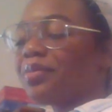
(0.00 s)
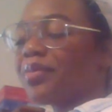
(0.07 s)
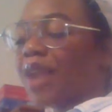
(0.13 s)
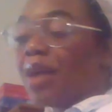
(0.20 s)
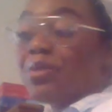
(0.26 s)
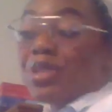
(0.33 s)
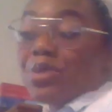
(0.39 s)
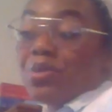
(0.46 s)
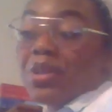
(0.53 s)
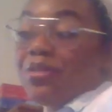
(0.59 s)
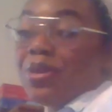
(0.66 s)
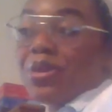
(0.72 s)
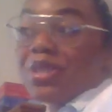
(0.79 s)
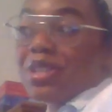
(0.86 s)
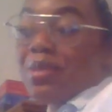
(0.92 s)
I'm just really
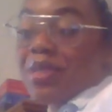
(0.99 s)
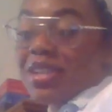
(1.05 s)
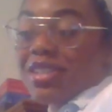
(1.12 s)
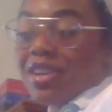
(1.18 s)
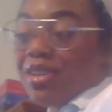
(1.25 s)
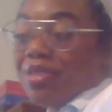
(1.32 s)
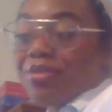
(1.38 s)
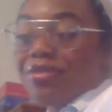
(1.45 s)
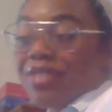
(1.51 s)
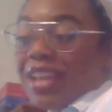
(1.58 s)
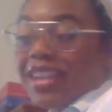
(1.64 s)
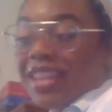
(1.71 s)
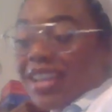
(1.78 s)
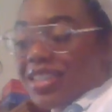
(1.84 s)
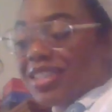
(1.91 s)
focused on myself.
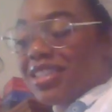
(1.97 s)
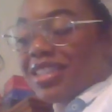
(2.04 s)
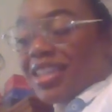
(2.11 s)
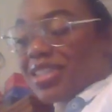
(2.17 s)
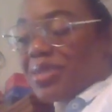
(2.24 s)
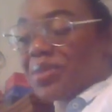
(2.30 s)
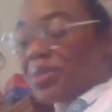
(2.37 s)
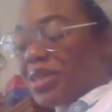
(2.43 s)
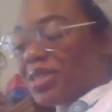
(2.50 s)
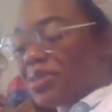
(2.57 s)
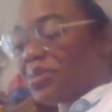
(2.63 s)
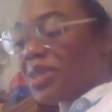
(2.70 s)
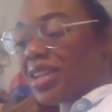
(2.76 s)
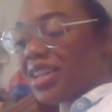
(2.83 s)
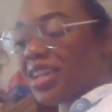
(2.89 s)
Like that's
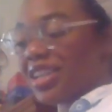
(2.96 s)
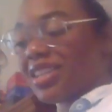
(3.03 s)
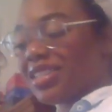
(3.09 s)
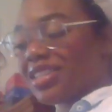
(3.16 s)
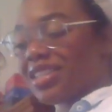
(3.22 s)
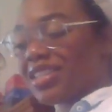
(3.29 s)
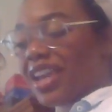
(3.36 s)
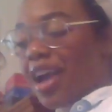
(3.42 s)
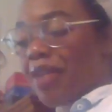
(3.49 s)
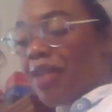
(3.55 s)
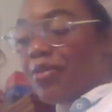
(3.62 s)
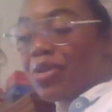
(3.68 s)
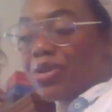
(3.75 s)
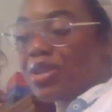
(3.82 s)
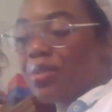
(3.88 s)
what it is. It's like I'm
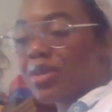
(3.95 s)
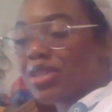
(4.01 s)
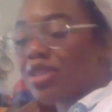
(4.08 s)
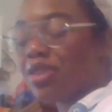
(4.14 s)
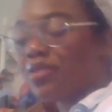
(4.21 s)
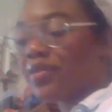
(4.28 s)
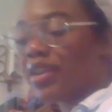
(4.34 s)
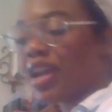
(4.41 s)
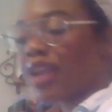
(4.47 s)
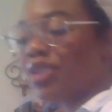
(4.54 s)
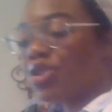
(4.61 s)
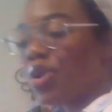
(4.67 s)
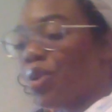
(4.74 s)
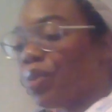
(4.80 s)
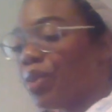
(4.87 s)
focused on myself, and I
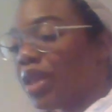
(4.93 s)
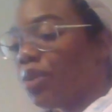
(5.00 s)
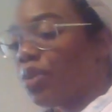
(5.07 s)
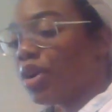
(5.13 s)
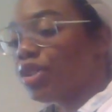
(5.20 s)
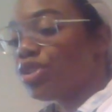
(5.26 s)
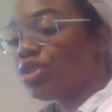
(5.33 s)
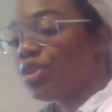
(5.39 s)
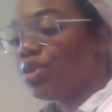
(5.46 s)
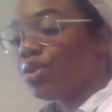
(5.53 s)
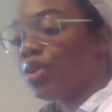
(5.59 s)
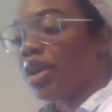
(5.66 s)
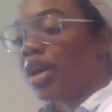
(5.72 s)
don't really want to